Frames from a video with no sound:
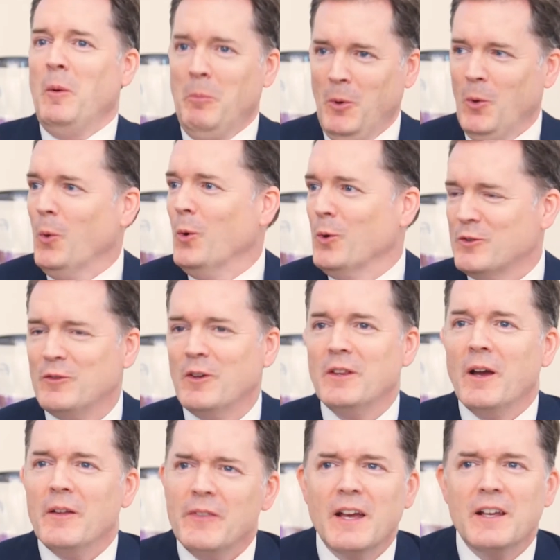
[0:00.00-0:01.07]
Pause. But
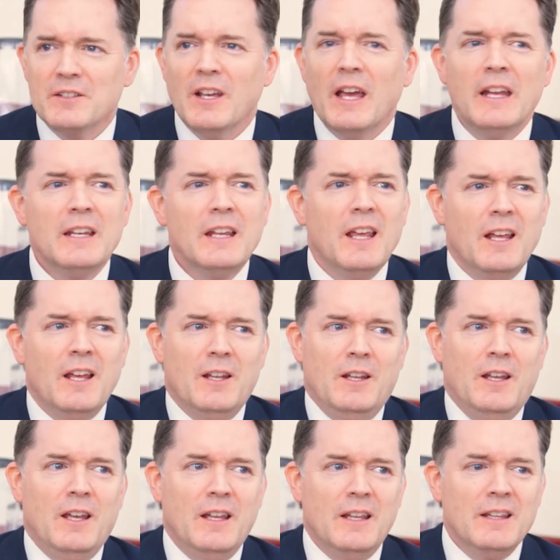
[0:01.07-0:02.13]

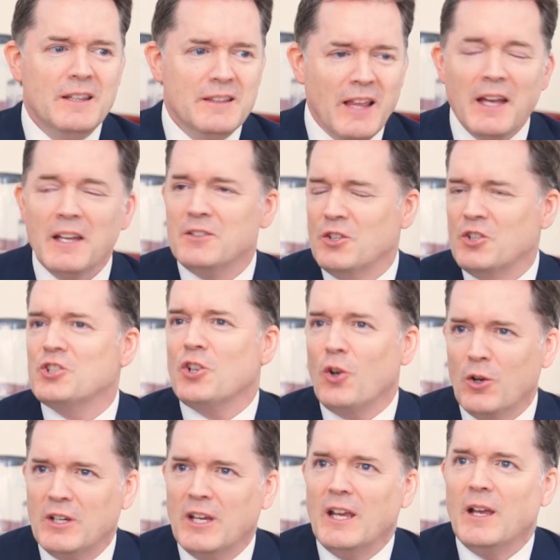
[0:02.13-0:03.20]
that is a
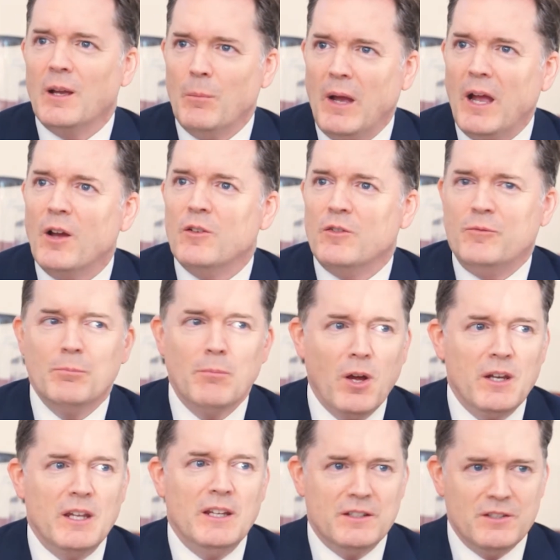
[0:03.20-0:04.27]
shocking amount of
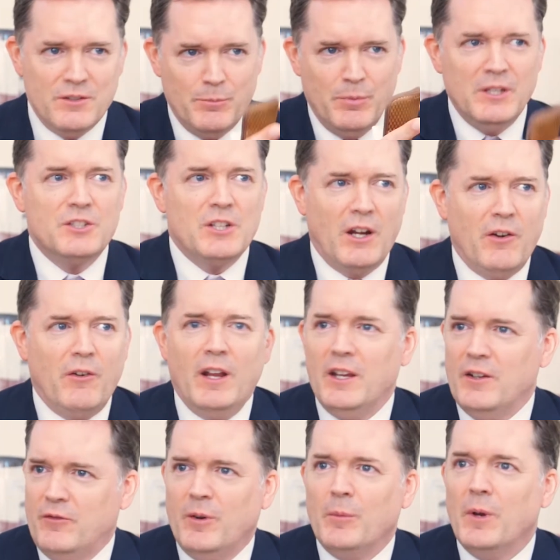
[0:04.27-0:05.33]
money to be
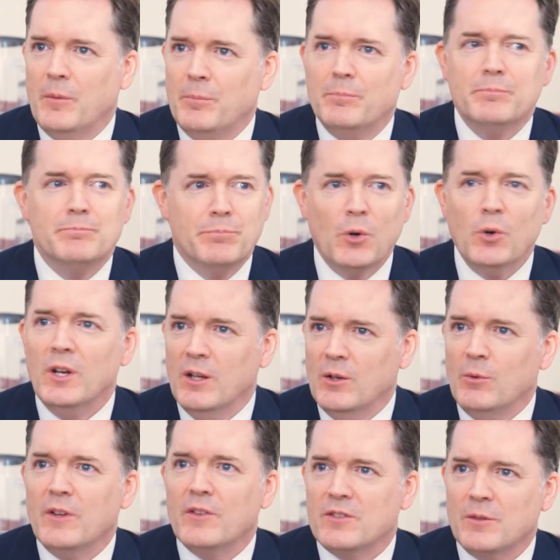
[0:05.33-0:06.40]
generated from a boiler
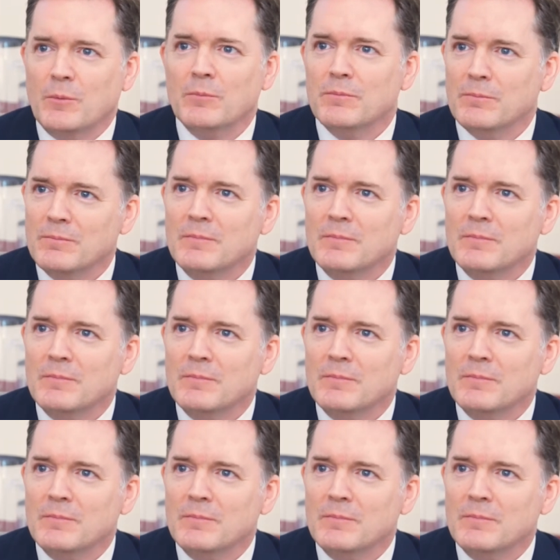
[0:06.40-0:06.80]
with some